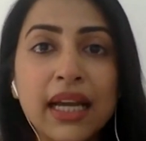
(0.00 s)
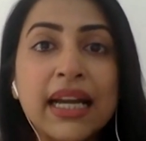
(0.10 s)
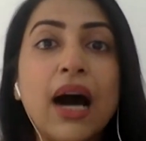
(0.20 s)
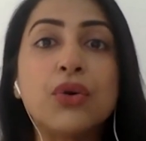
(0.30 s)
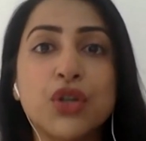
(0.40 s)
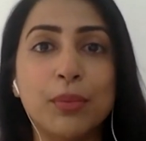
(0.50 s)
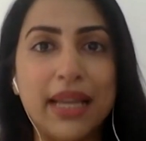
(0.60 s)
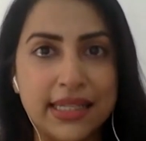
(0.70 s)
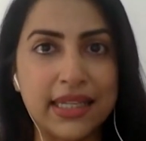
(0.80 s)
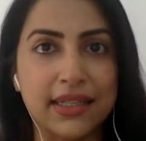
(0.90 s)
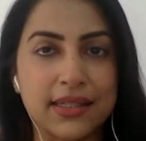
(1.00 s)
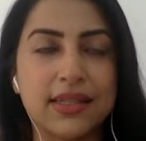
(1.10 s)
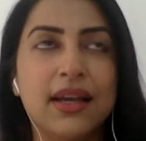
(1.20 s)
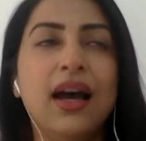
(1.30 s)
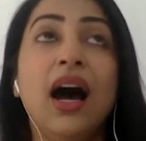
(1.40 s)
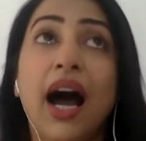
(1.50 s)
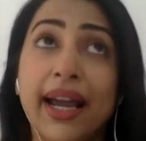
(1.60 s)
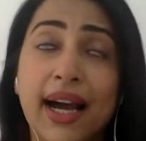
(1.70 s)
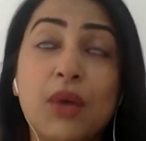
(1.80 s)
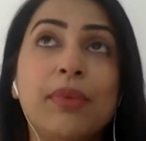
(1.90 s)
count your blessings, I
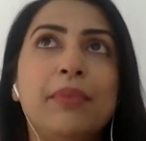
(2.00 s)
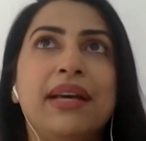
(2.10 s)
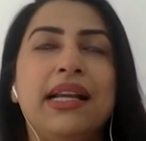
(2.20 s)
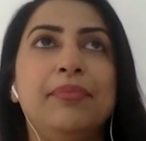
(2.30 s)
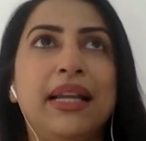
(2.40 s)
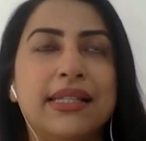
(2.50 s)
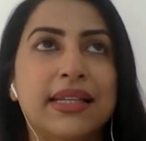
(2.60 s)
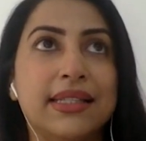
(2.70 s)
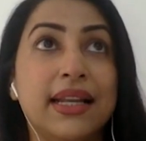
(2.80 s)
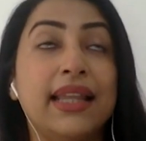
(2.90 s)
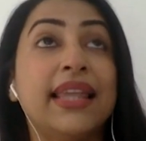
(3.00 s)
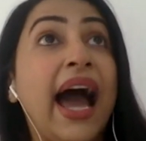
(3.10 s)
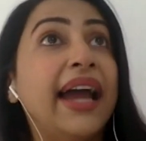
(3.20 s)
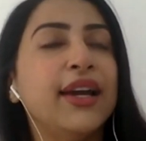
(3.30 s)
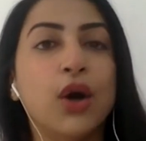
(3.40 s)
count my blessings and I thank